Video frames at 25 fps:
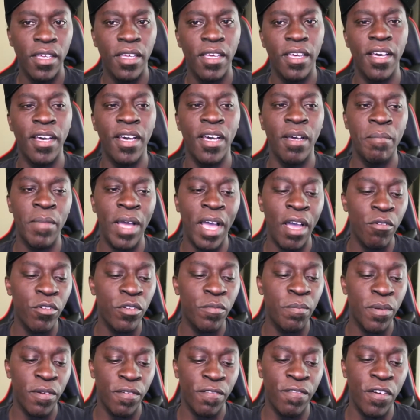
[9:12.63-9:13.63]
I would
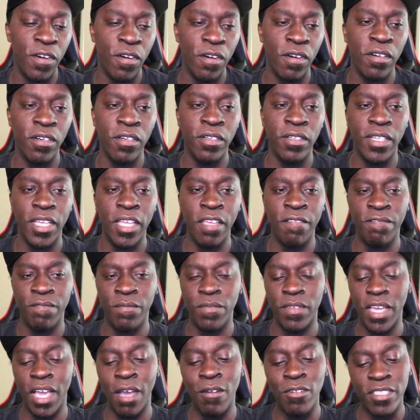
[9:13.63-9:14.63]
prefer, if
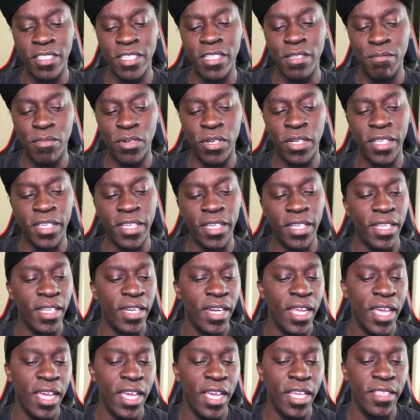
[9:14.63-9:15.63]
I was in the market and
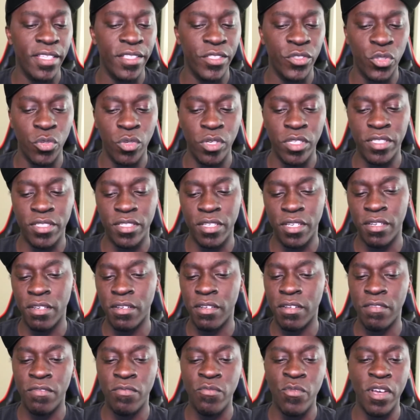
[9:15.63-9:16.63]
I had the choice
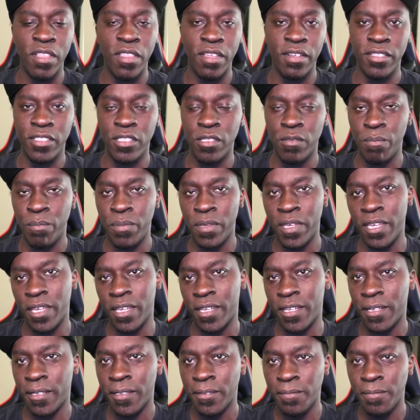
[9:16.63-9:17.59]
of whether to pick